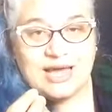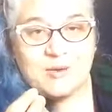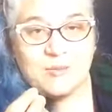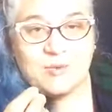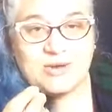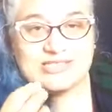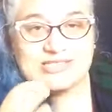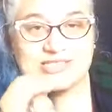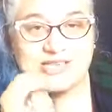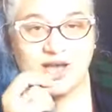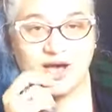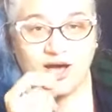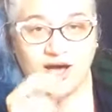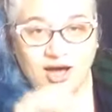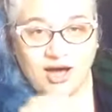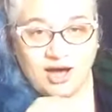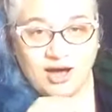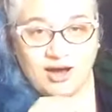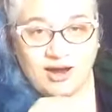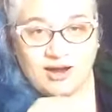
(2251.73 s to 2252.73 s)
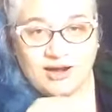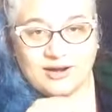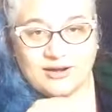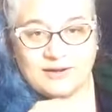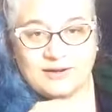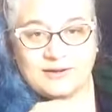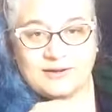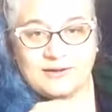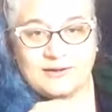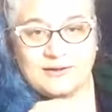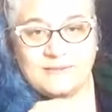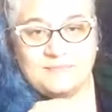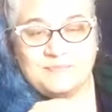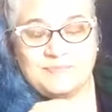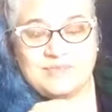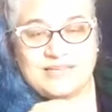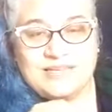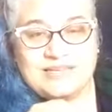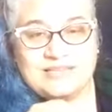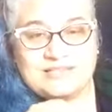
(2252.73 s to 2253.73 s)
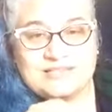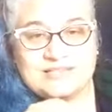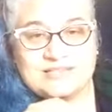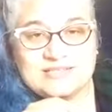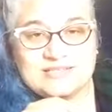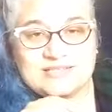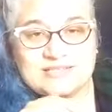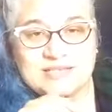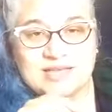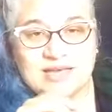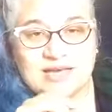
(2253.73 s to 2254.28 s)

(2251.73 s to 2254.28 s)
What's hard is